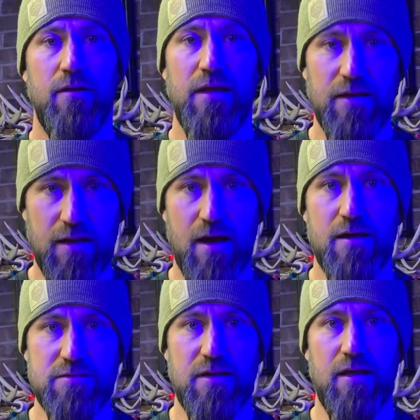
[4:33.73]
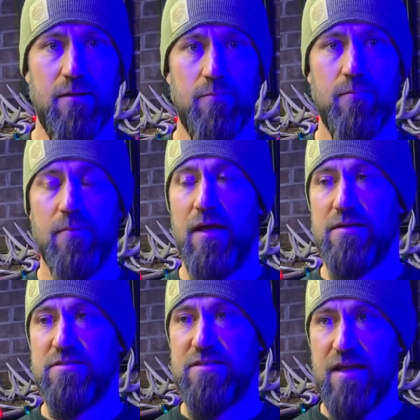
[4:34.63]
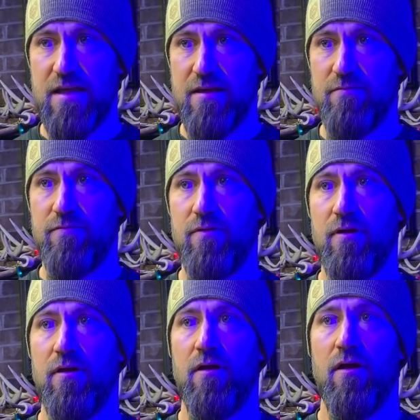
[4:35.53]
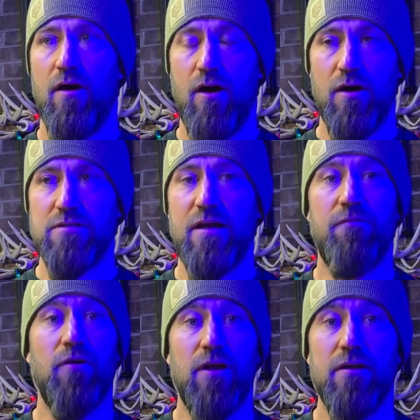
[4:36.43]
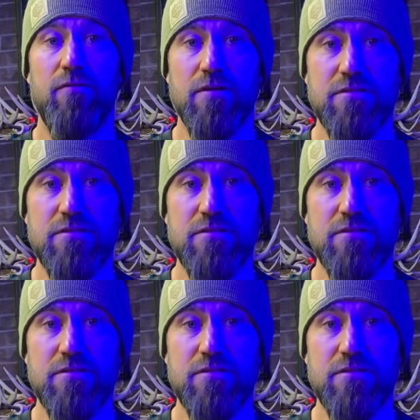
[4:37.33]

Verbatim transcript: in God's name and save us and forgive us.